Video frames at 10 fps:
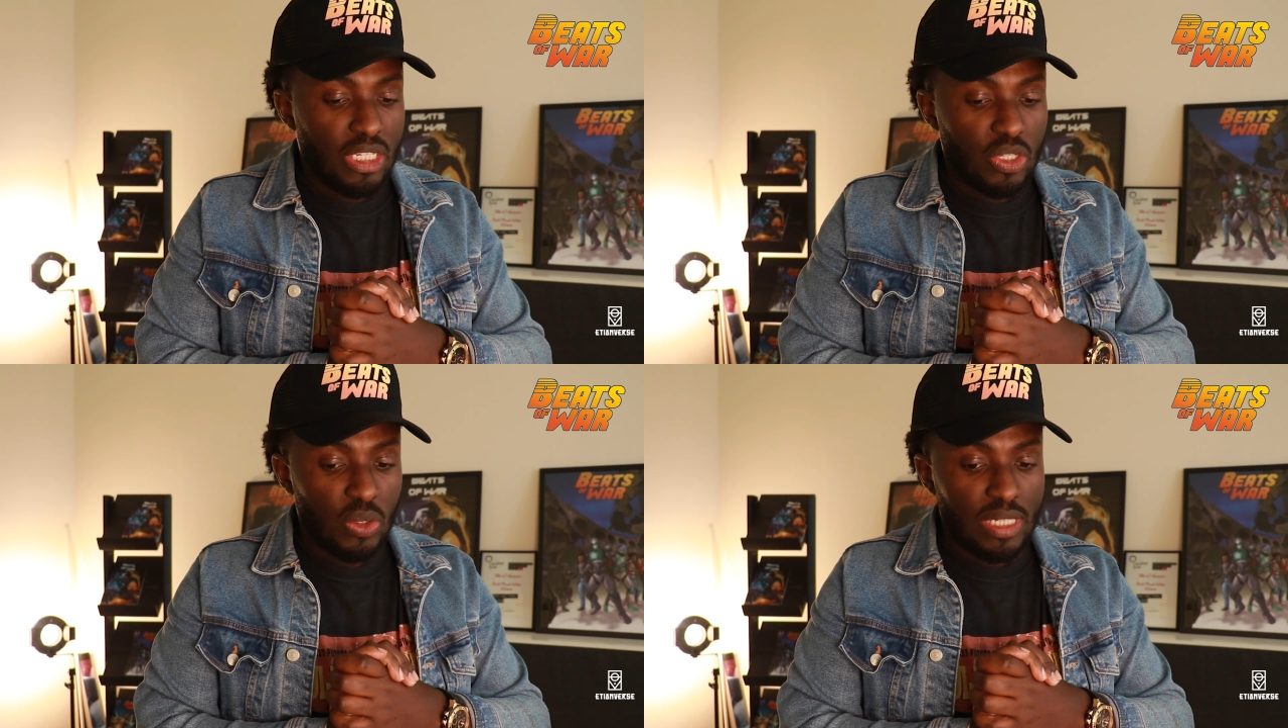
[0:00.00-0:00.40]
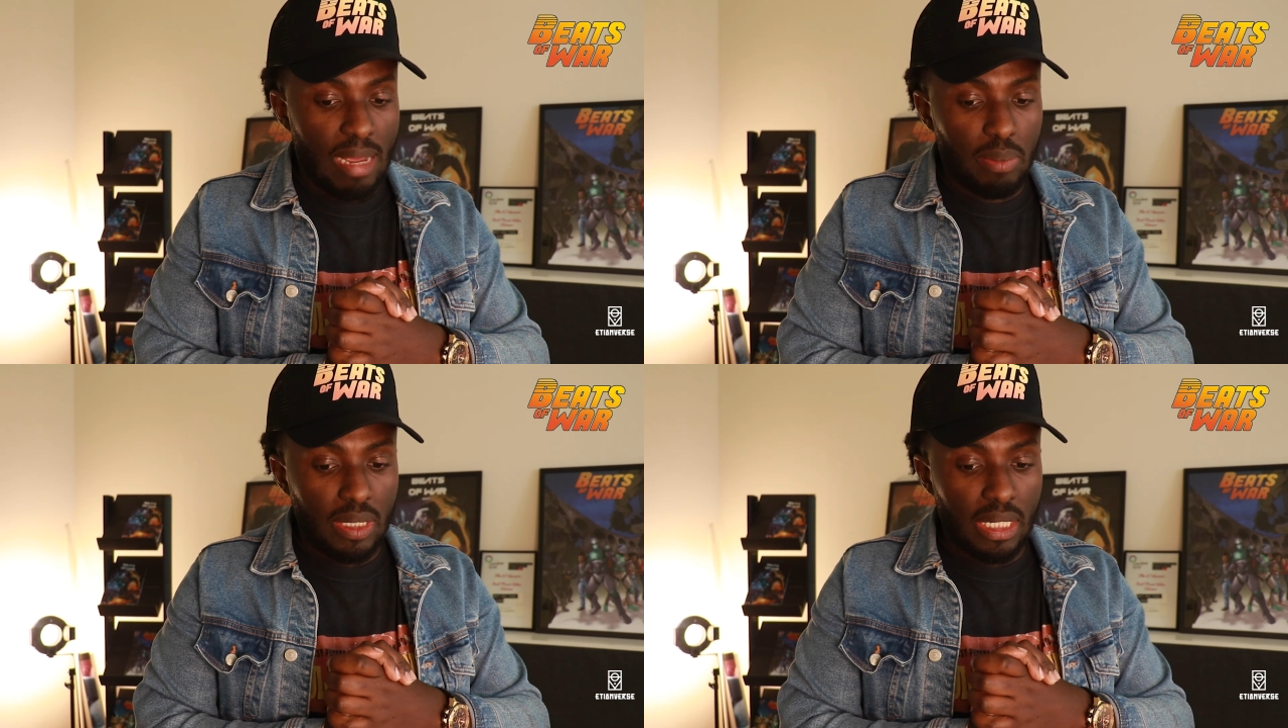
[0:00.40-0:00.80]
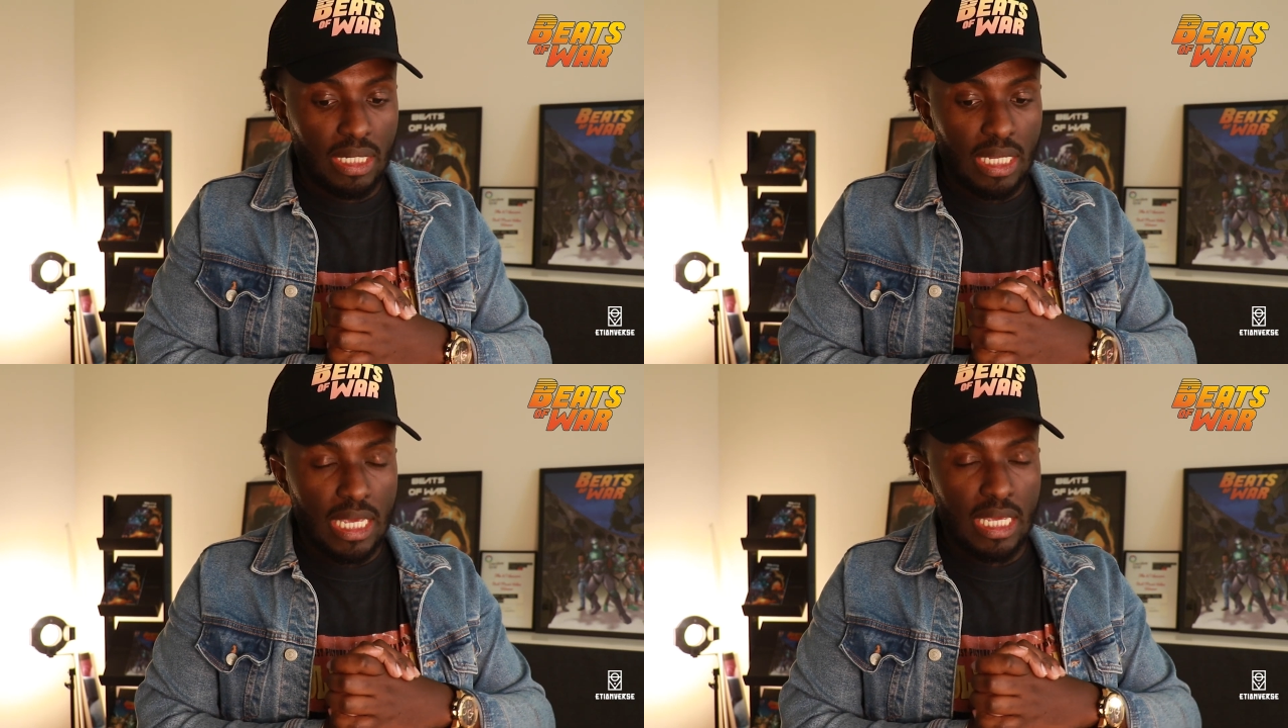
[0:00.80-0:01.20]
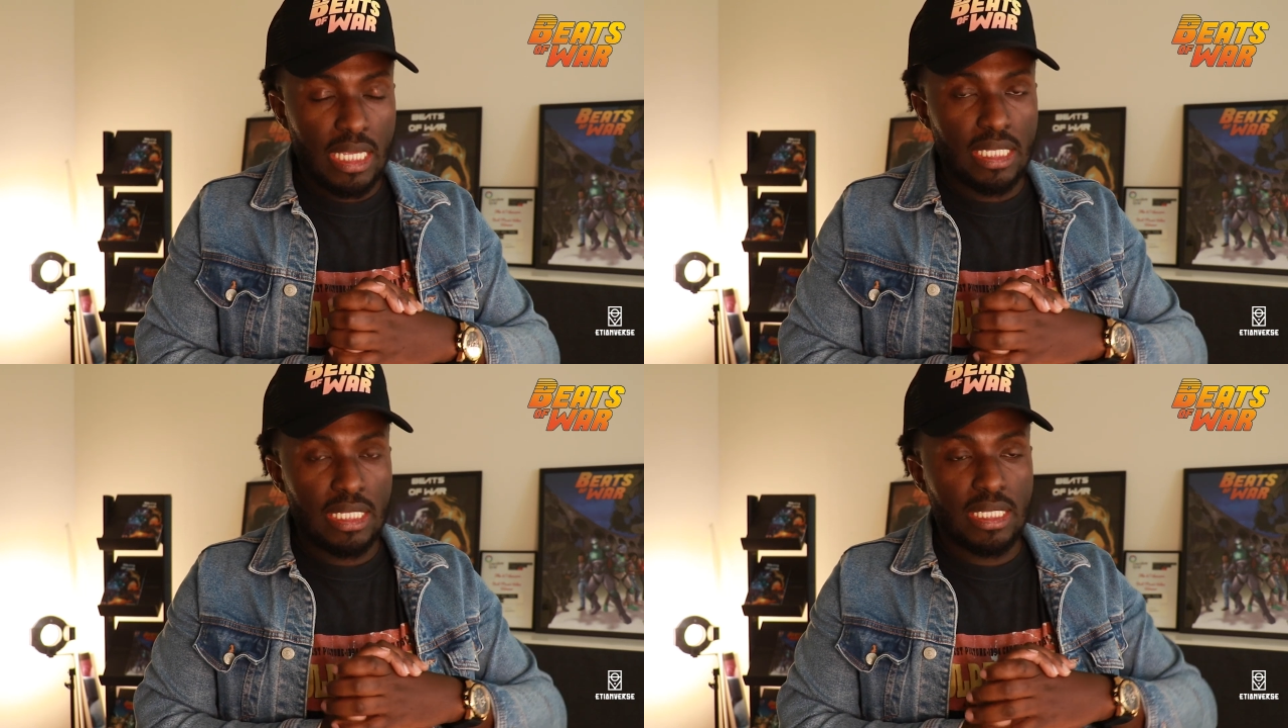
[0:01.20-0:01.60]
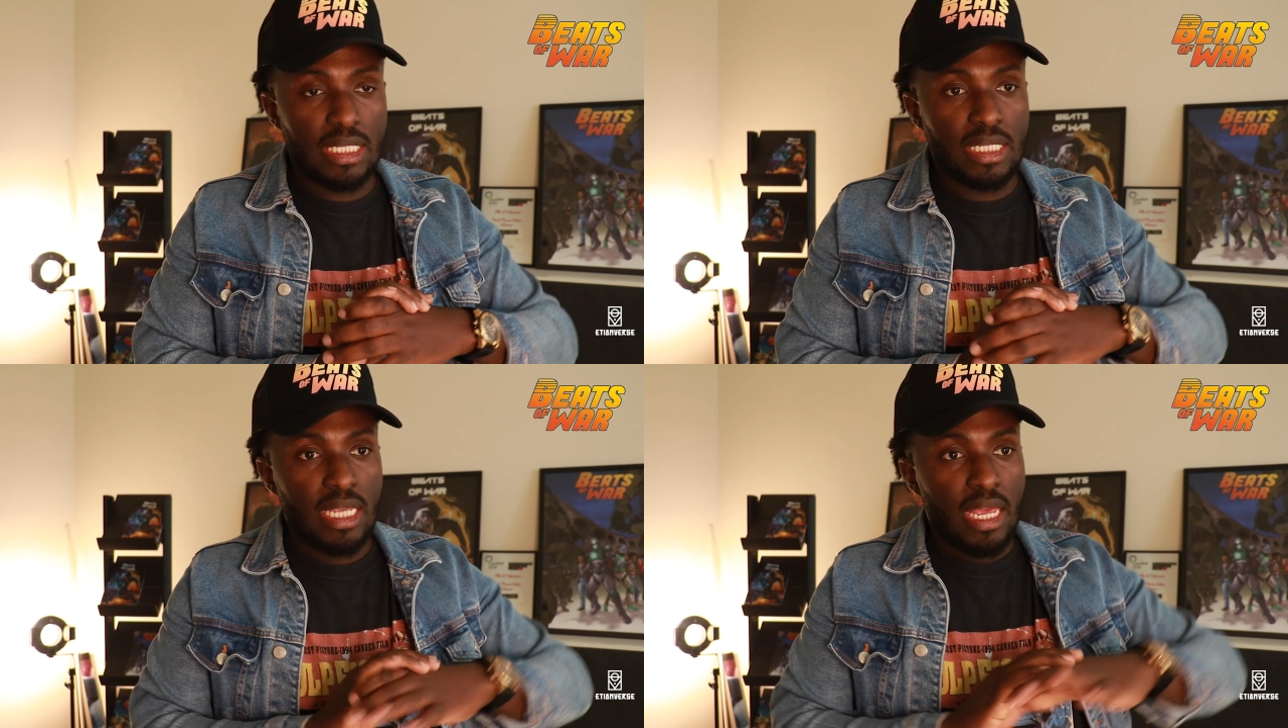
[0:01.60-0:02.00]
So Dublin
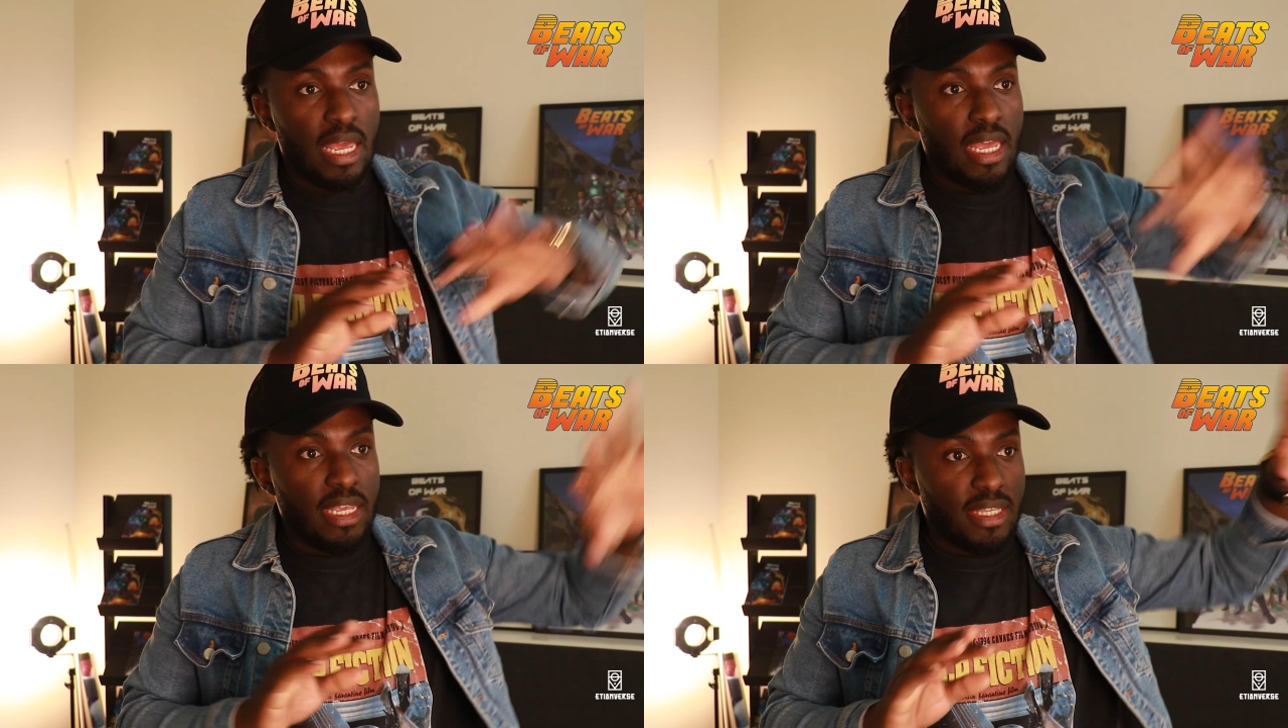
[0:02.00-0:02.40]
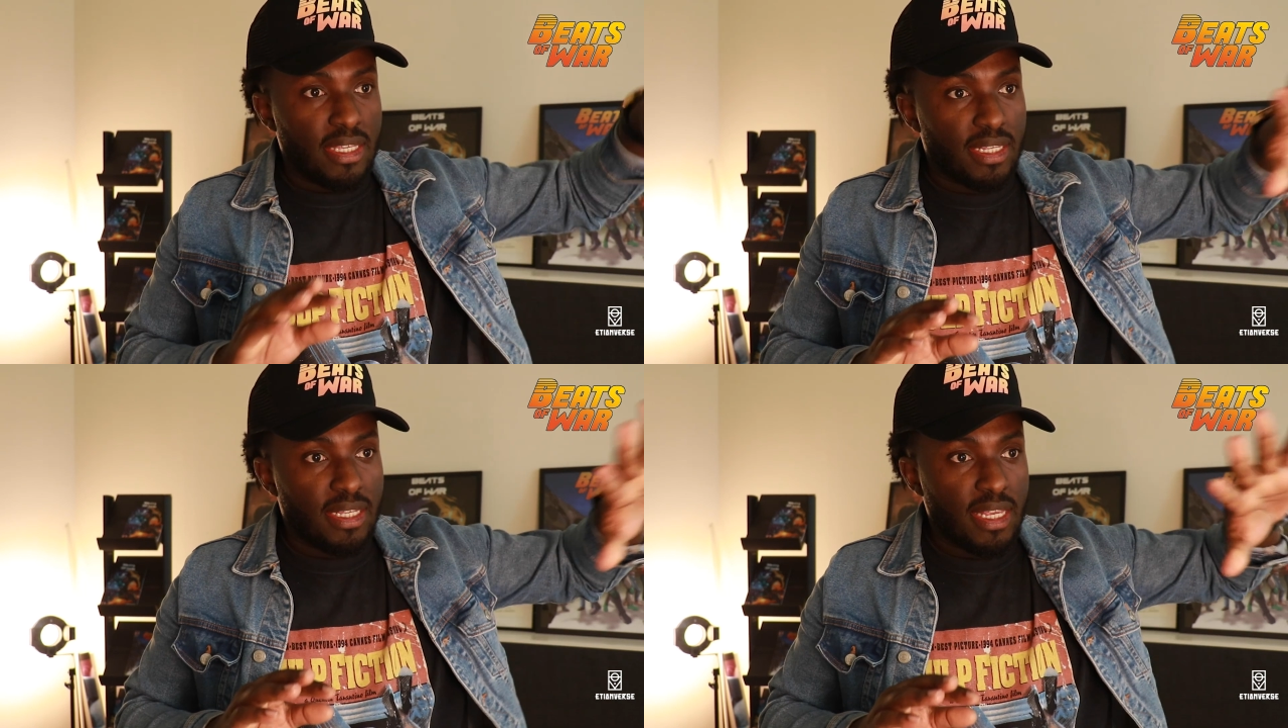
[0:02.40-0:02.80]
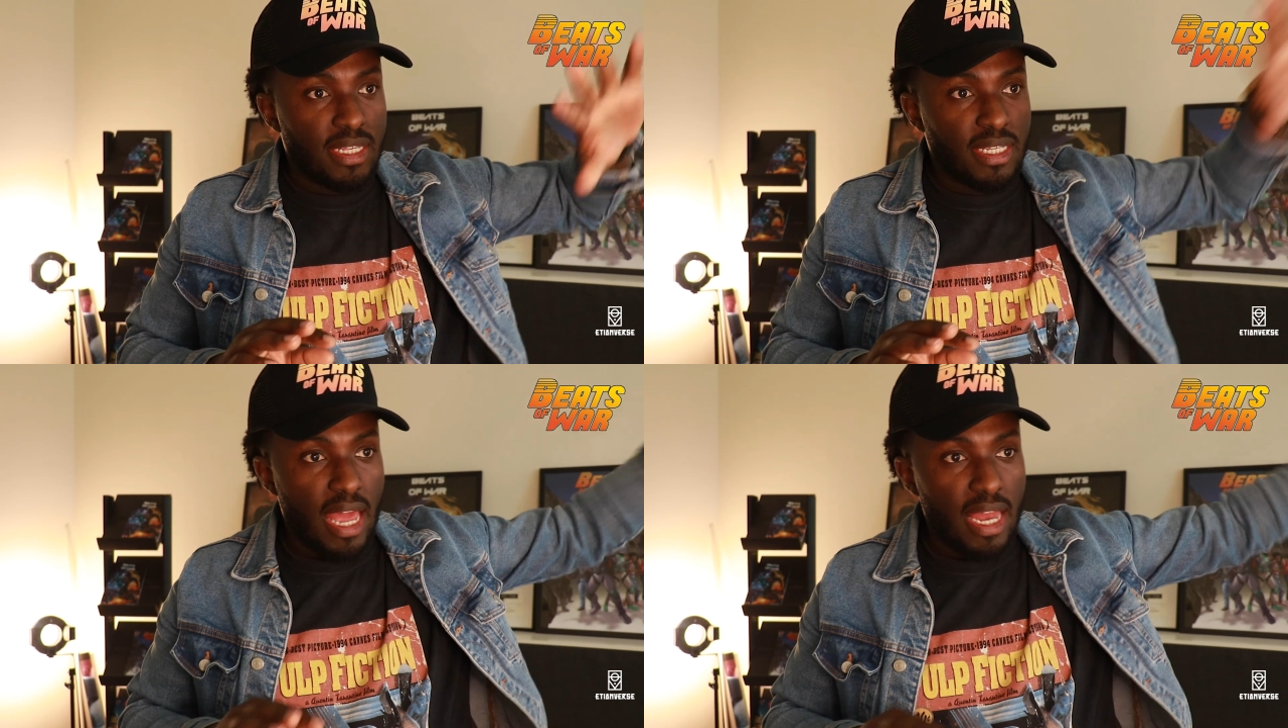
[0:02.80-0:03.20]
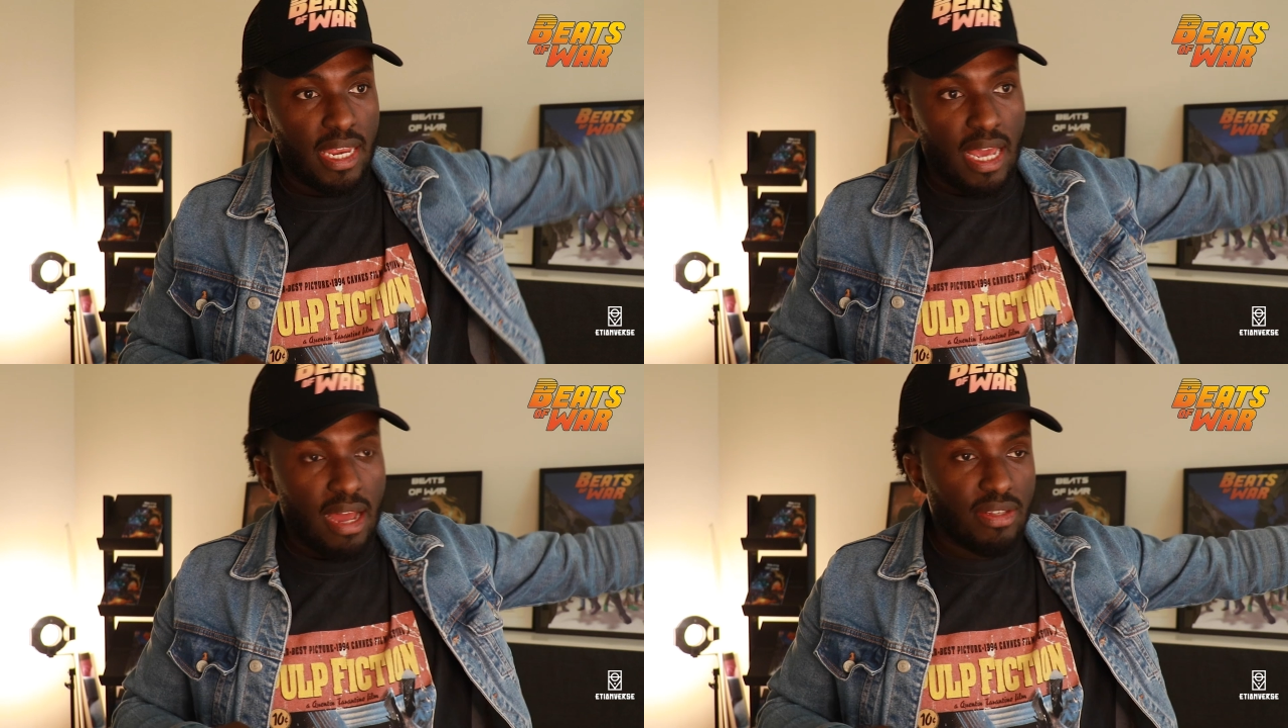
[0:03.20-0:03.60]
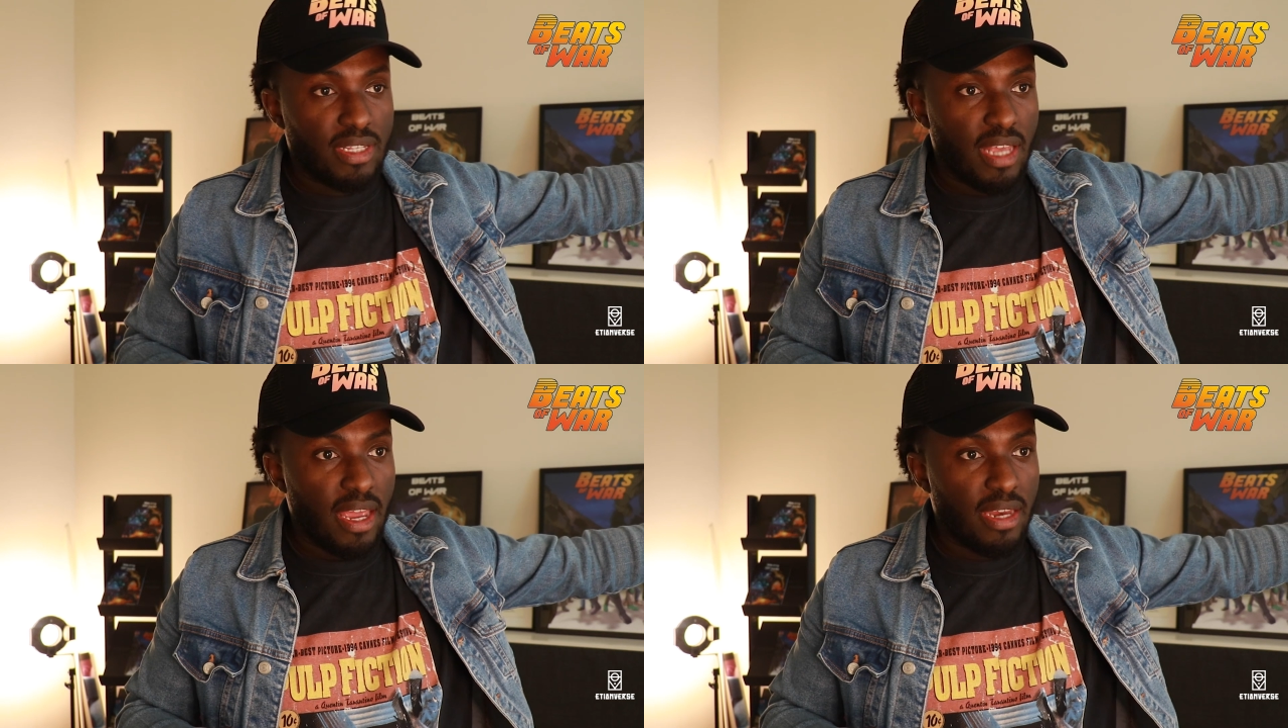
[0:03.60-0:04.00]
is just slightly
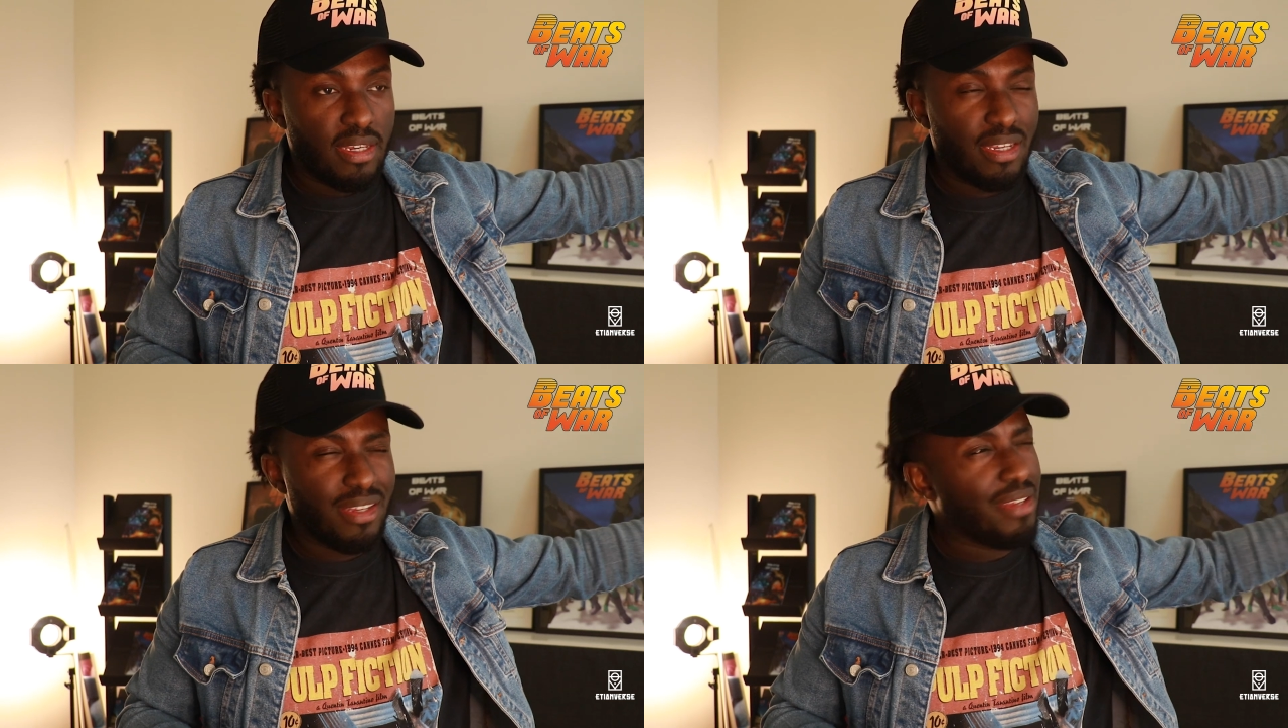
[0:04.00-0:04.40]
outside,